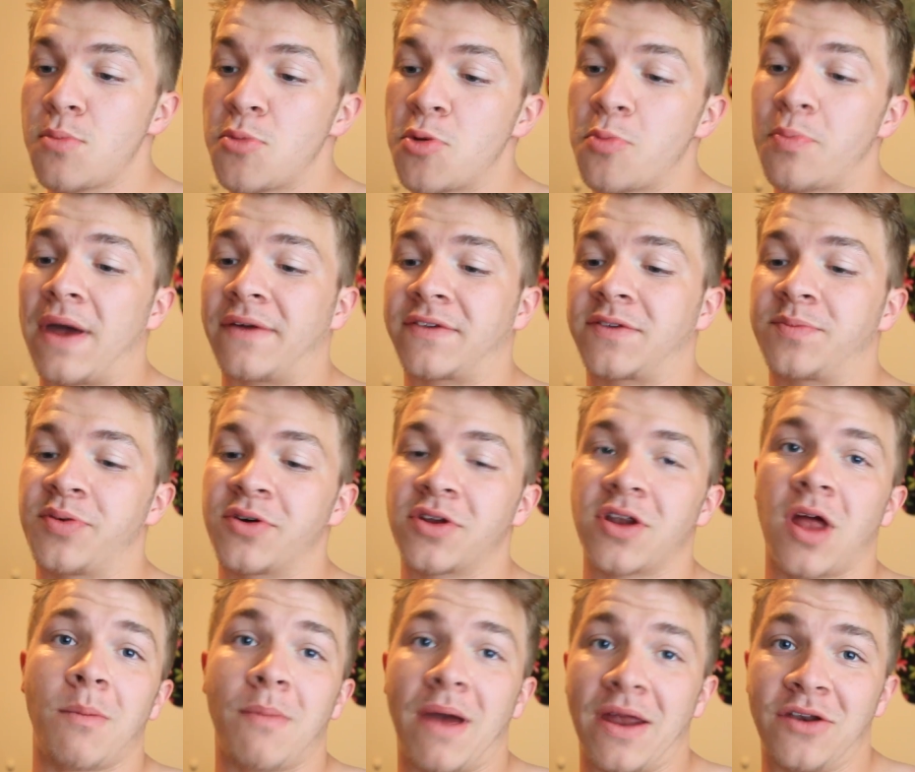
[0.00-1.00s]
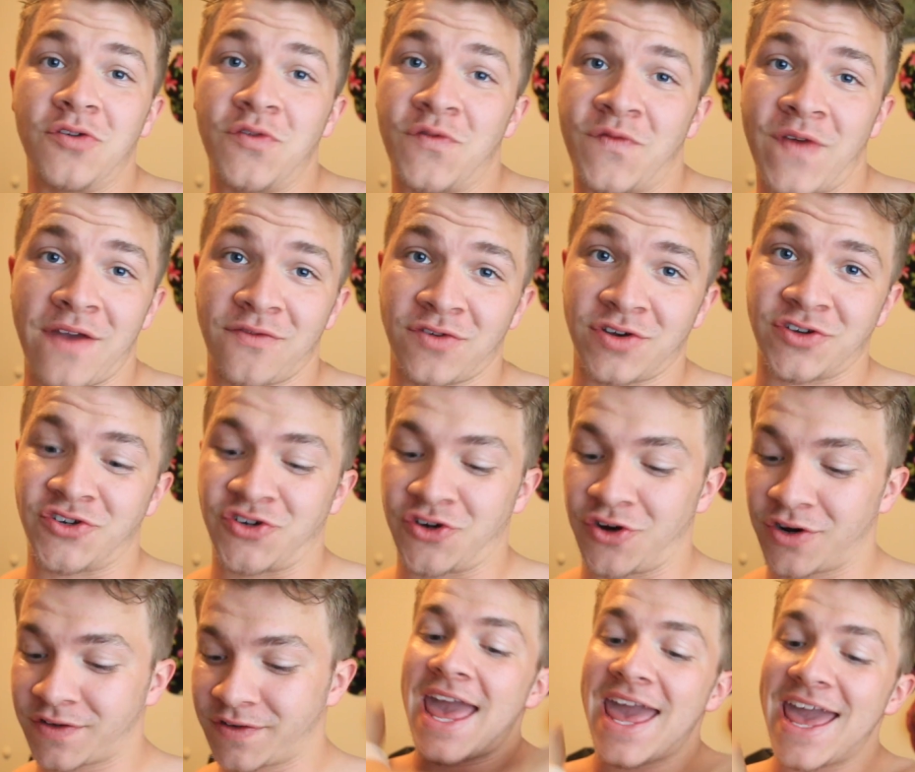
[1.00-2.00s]
I'm about to put on my new favorite
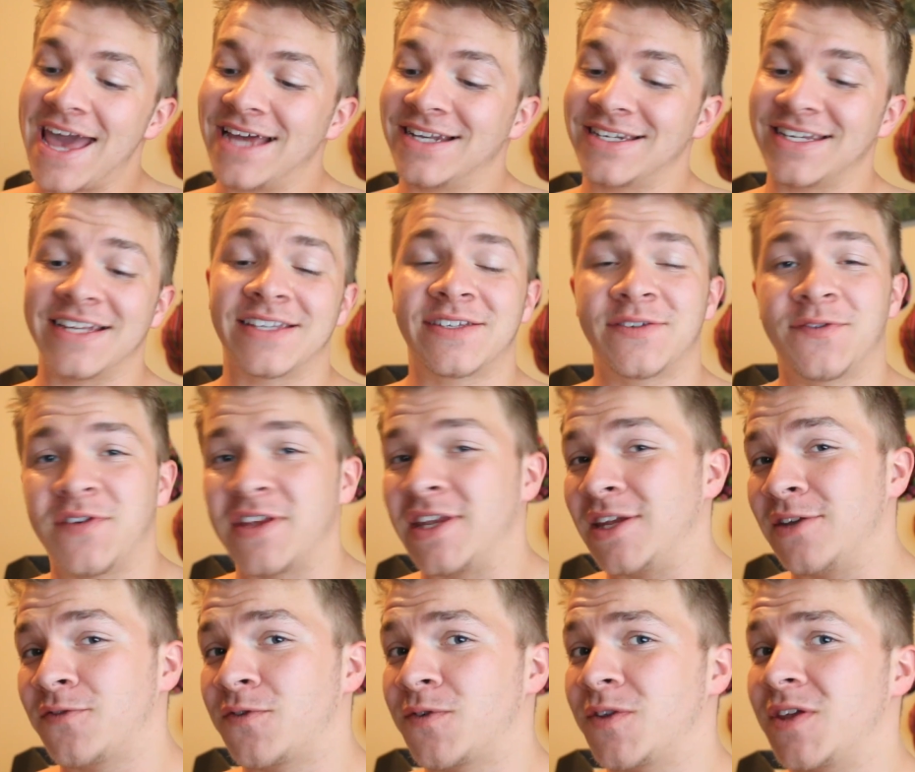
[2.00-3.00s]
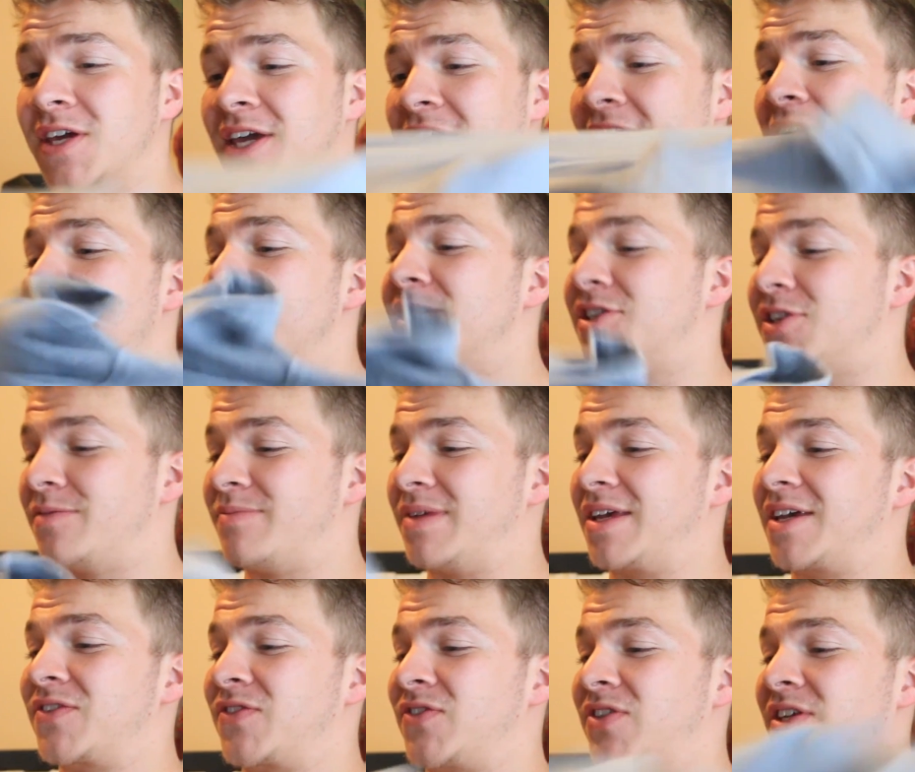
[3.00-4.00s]
shirt, and it's fitting for the occasion
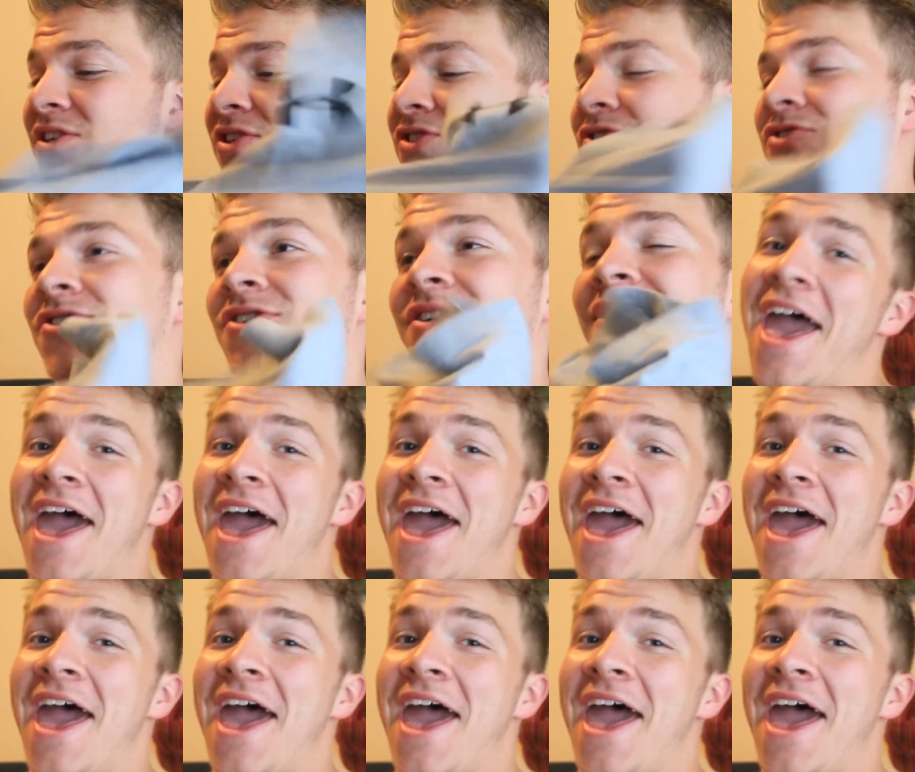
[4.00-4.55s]
because this shirt